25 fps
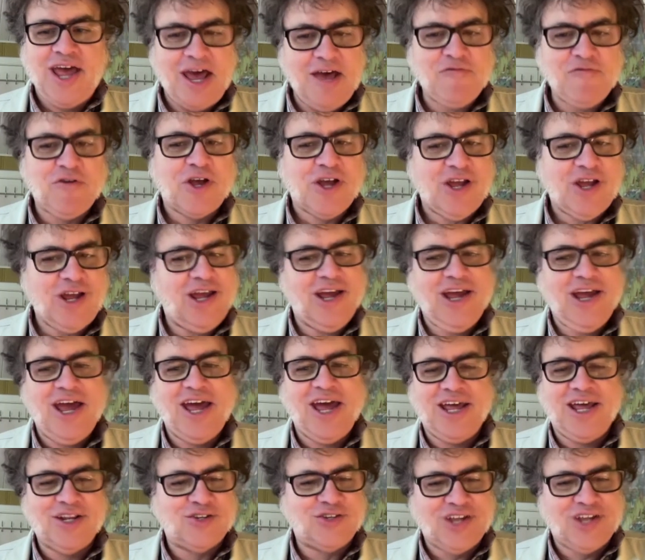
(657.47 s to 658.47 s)
heavy
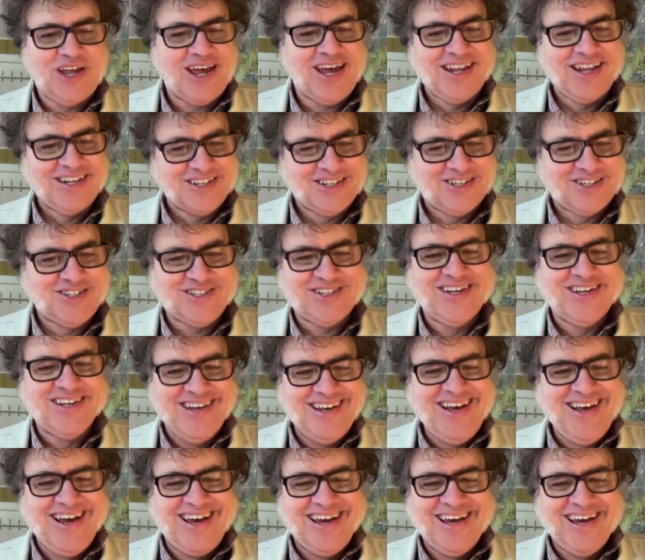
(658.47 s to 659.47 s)
and
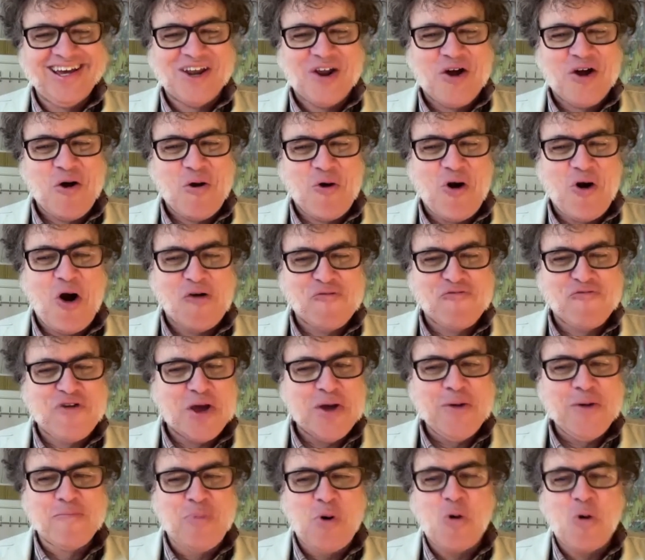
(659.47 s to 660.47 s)
of
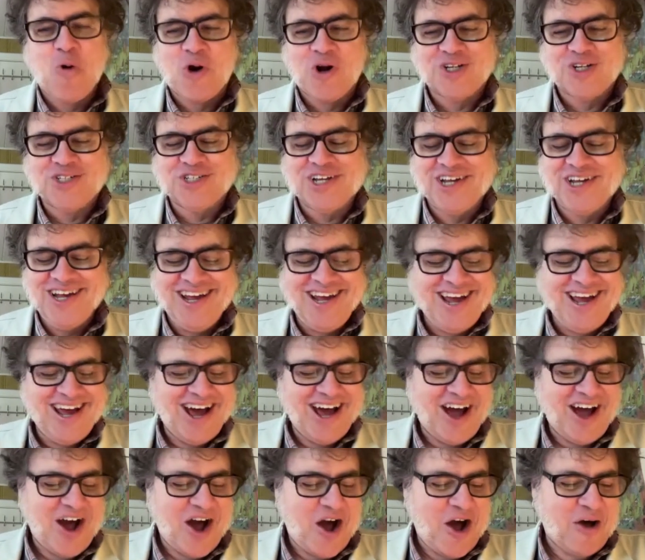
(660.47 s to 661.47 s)
import.
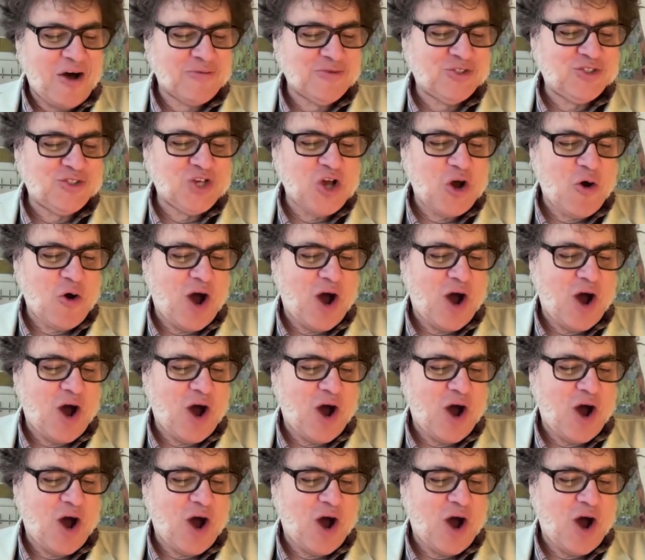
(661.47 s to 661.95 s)
So